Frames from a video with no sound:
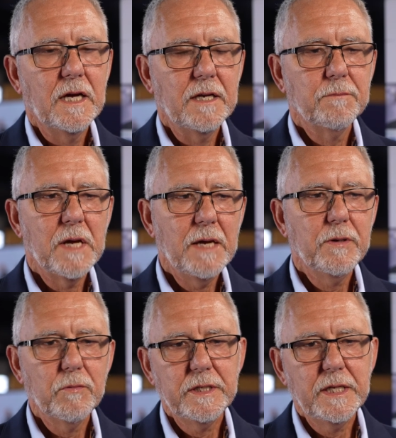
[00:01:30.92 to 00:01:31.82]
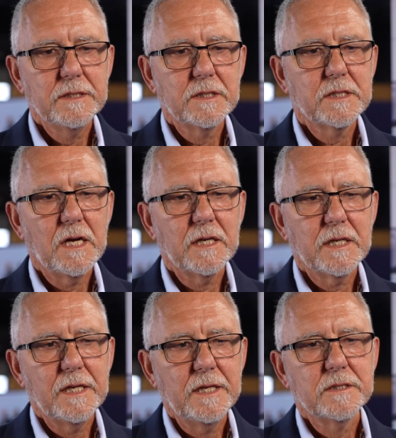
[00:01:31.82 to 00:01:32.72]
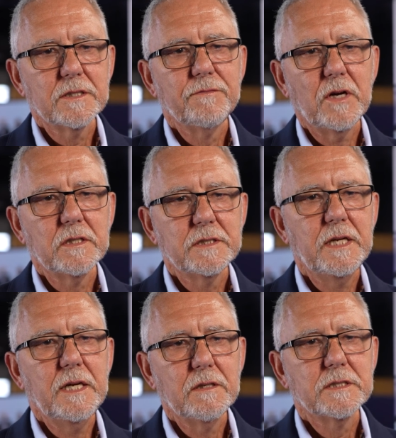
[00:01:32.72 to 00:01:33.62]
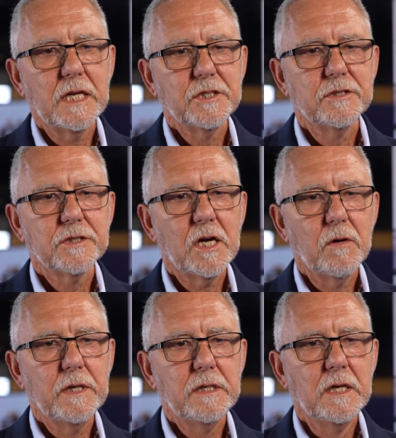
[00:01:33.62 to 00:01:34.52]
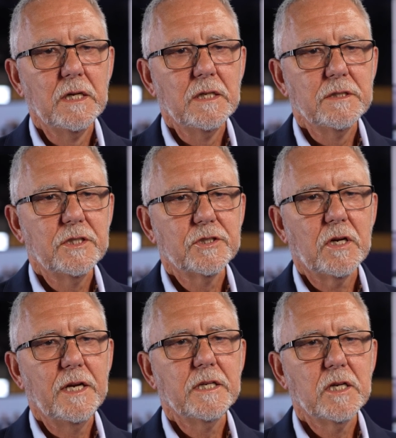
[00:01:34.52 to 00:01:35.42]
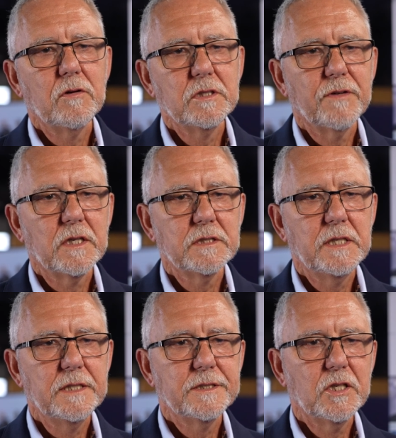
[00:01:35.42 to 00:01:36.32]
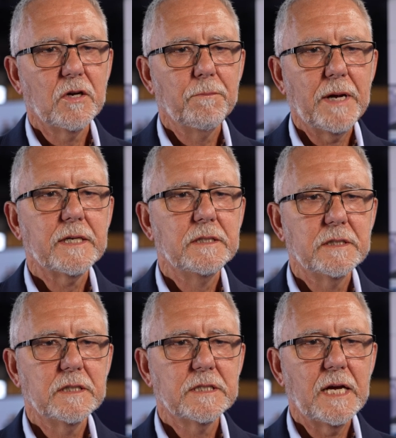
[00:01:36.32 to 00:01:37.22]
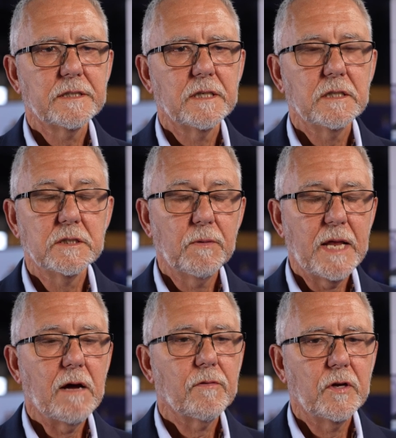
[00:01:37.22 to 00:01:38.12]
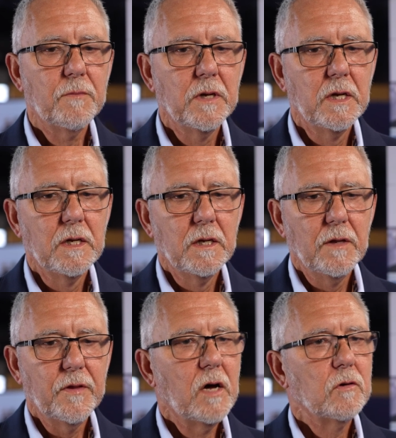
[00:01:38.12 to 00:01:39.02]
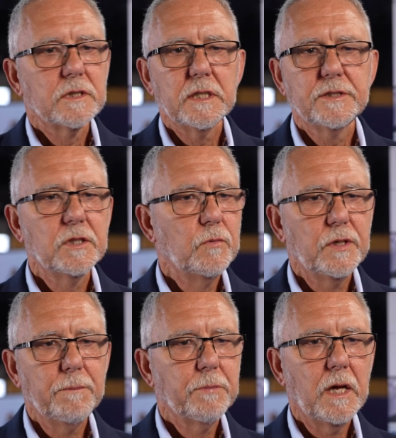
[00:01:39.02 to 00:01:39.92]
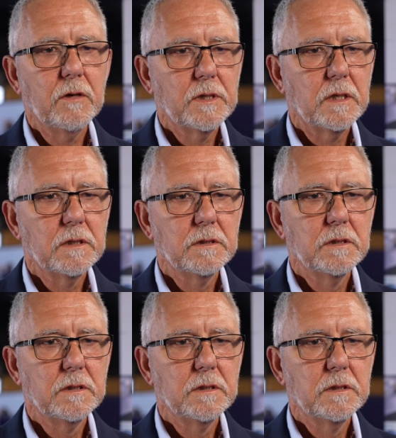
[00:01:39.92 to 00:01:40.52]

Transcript: And maybe we need to start getting some volunteer sessions going to try and encourage volunteers to come back into the sector because without them, the whole system would implode.